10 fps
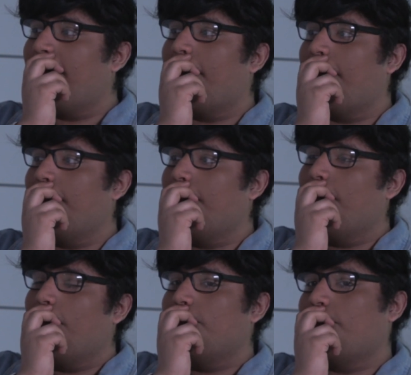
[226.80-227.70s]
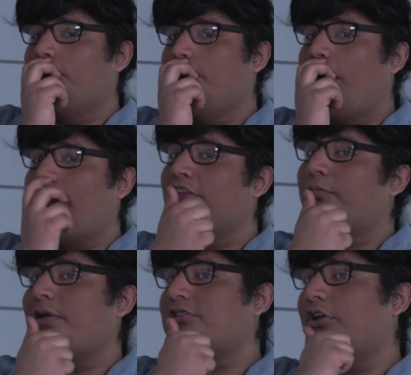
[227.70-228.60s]
So, and
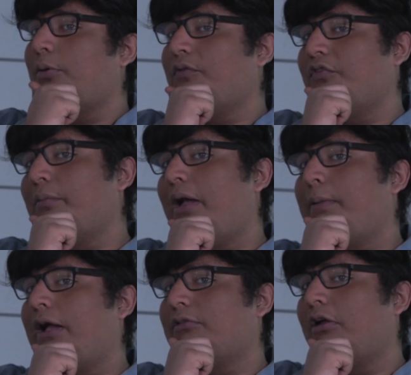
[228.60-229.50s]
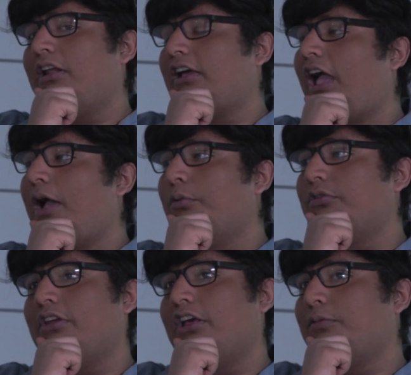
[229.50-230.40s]
especially coming from my background, like, I
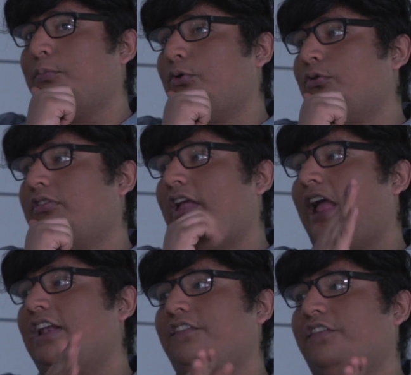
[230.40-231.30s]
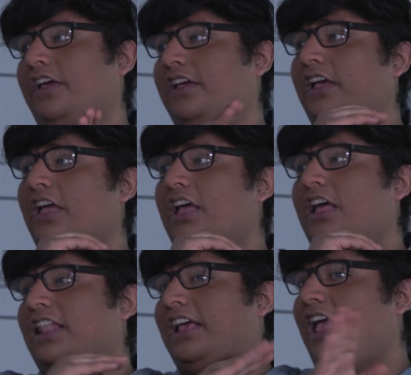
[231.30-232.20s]
wasn't exposed to anything
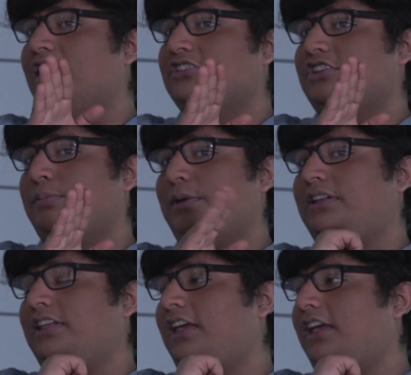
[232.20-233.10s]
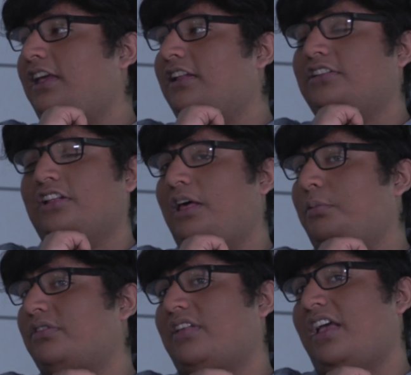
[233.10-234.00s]
like LGBT until I
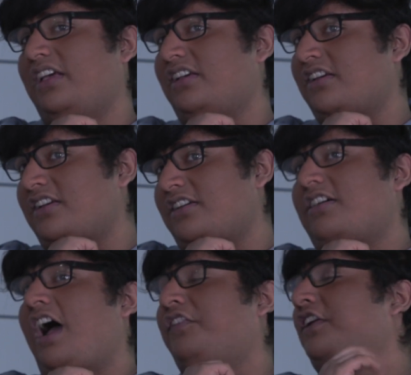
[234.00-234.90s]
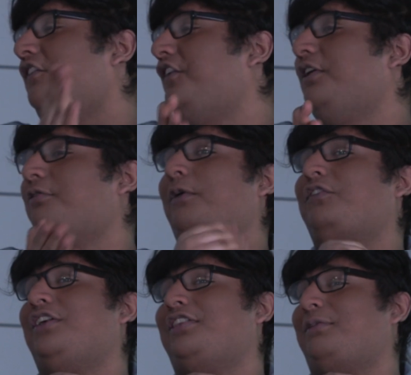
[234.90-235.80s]
was like, I think my
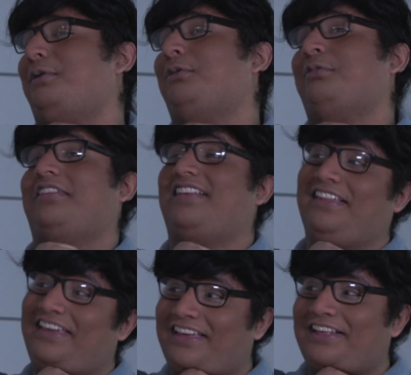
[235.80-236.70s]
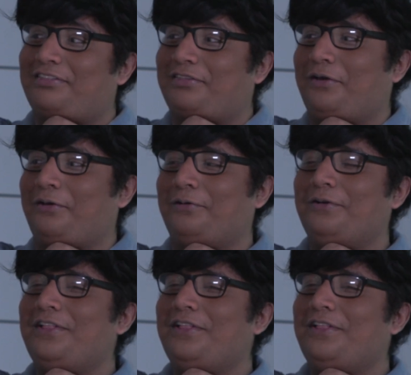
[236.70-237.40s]
first experience was Glee, so...